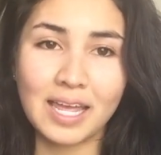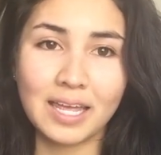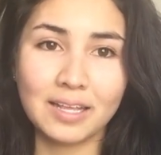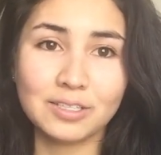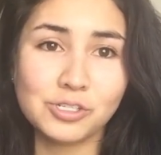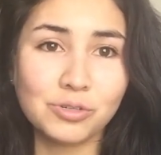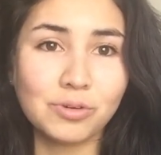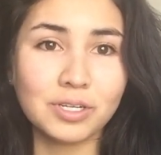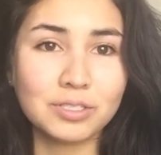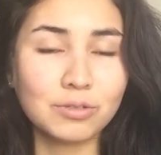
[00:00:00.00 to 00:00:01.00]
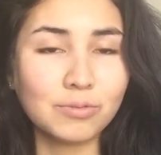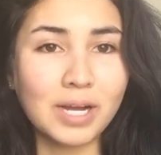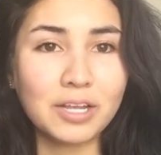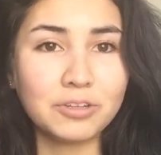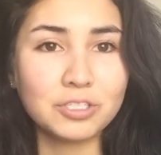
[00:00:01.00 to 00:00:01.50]
and shorts? Or
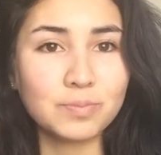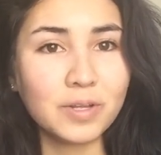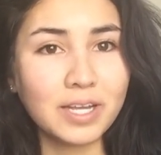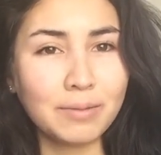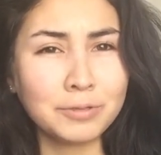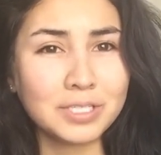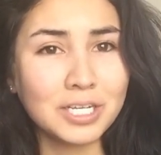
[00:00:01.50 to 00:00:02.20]
why aren't you just pulling up your